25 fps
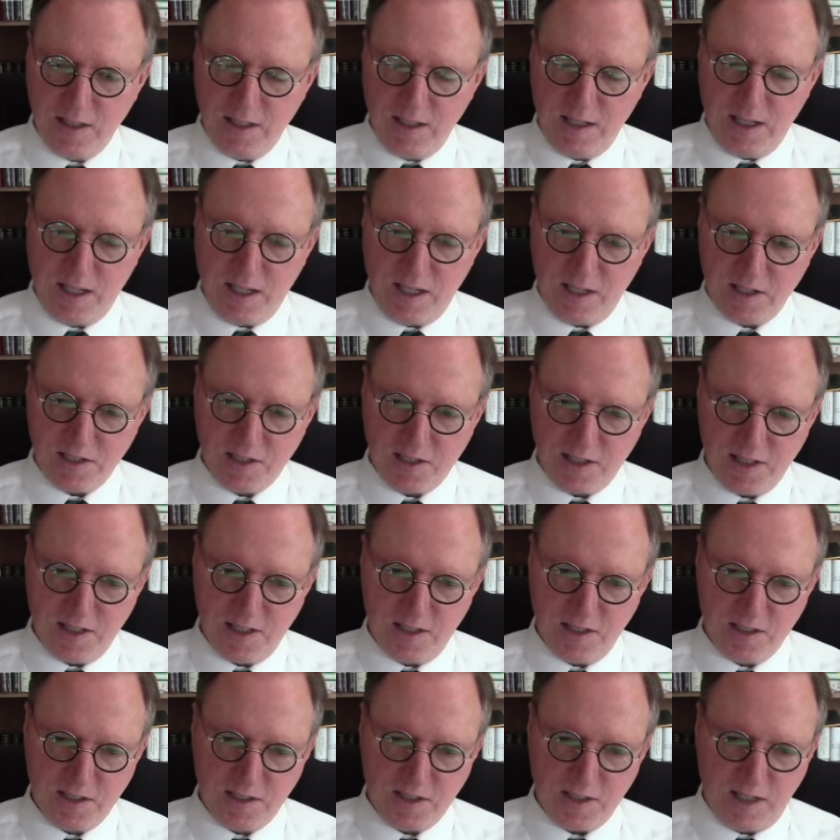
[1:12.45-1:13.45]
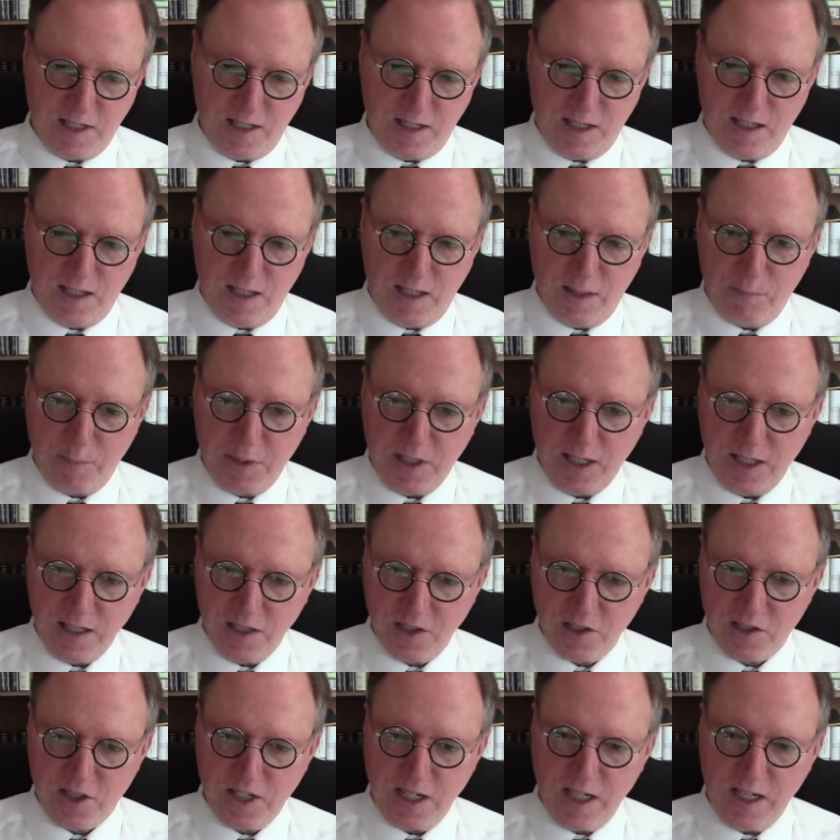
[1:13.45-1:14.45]
as his uh,
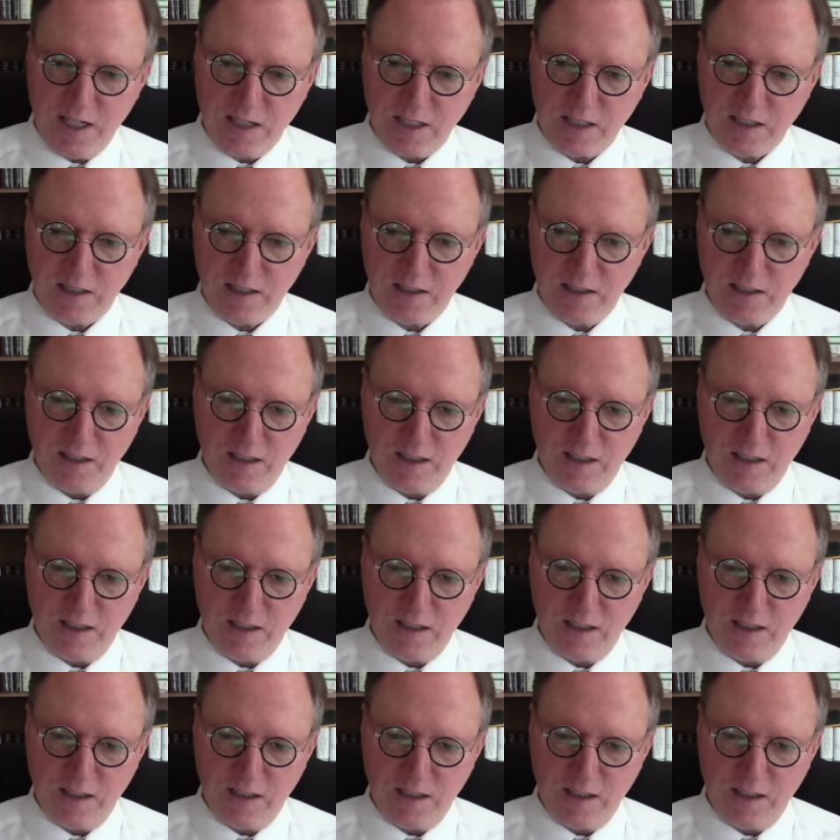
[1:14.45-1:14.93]
apologetic